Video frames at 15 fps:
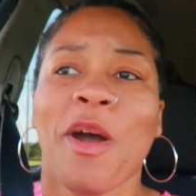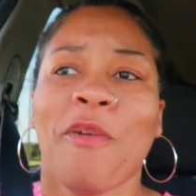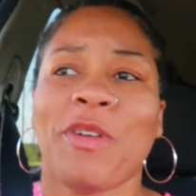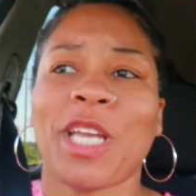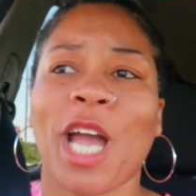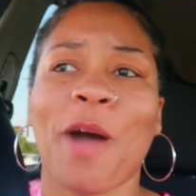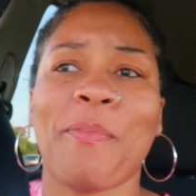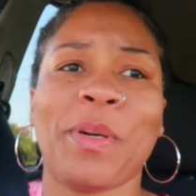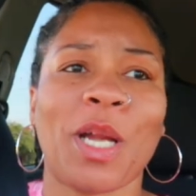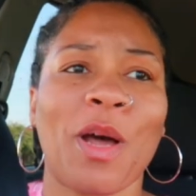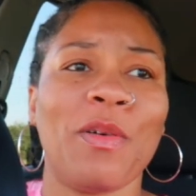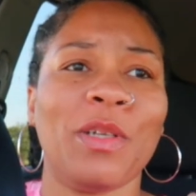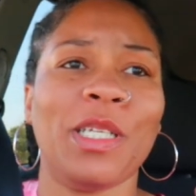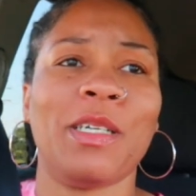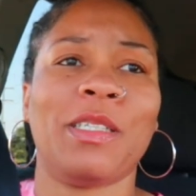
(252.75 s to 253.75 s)
when y'all put
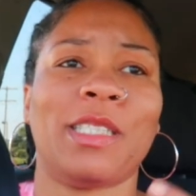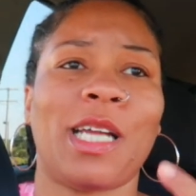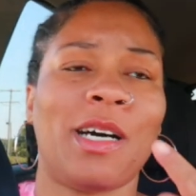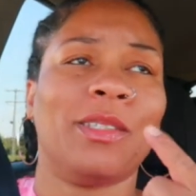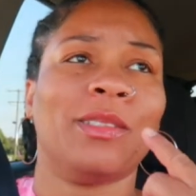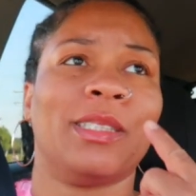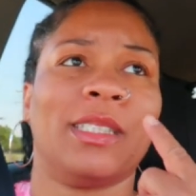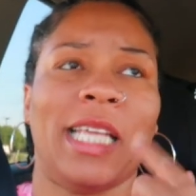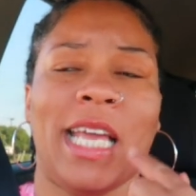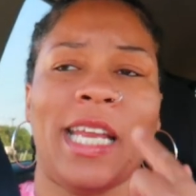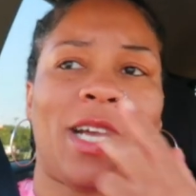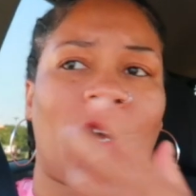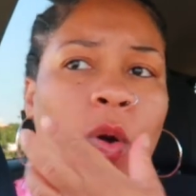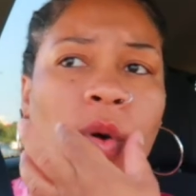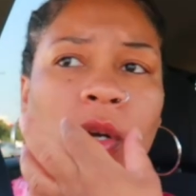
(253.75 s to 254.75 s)
on lip gloss and
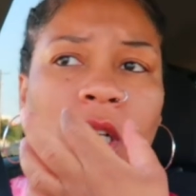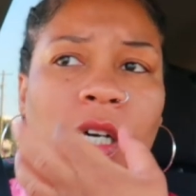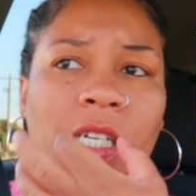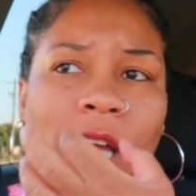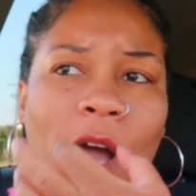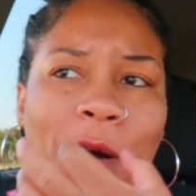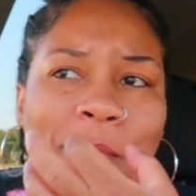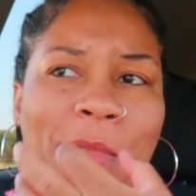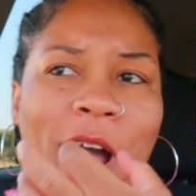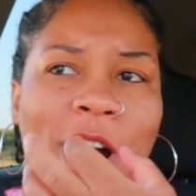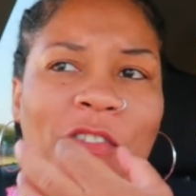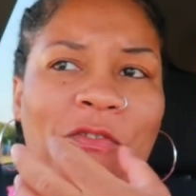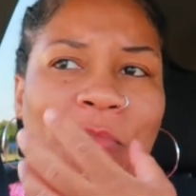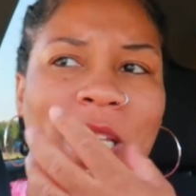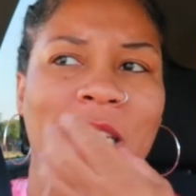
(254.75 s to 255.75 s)
the corner of y'all
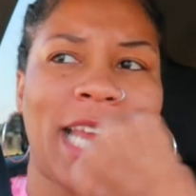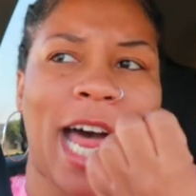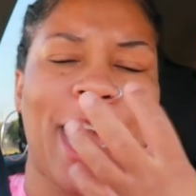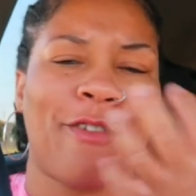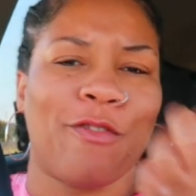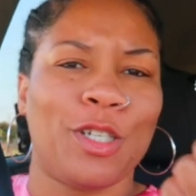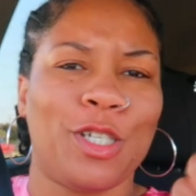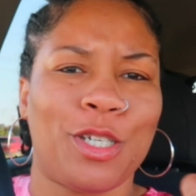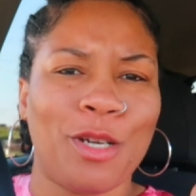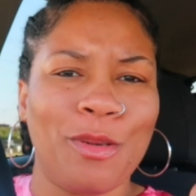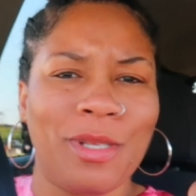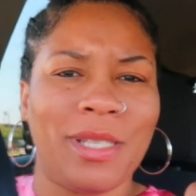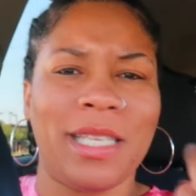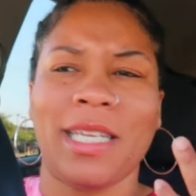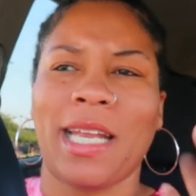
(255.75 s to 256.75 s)
mouth be like
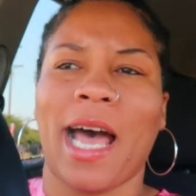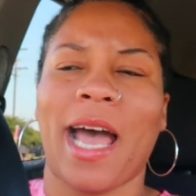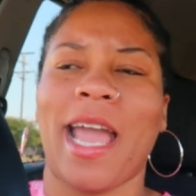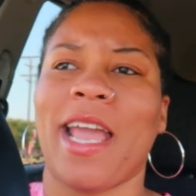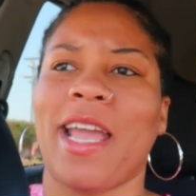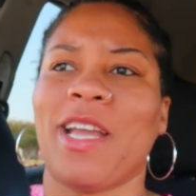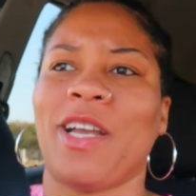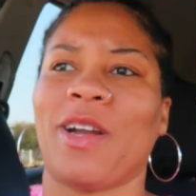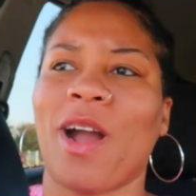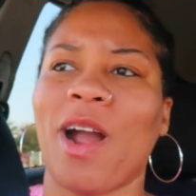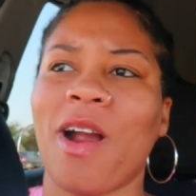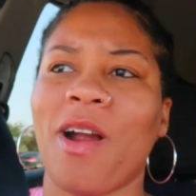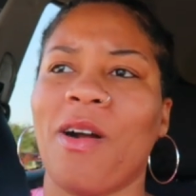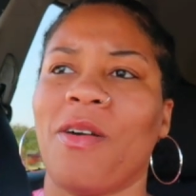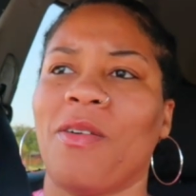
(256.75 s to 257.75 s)
juicy, like,
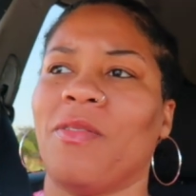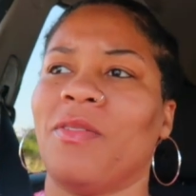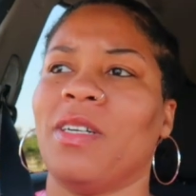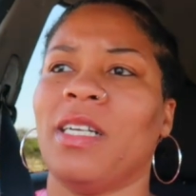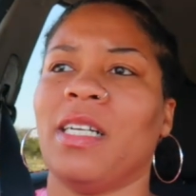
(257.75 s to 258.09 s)
girl,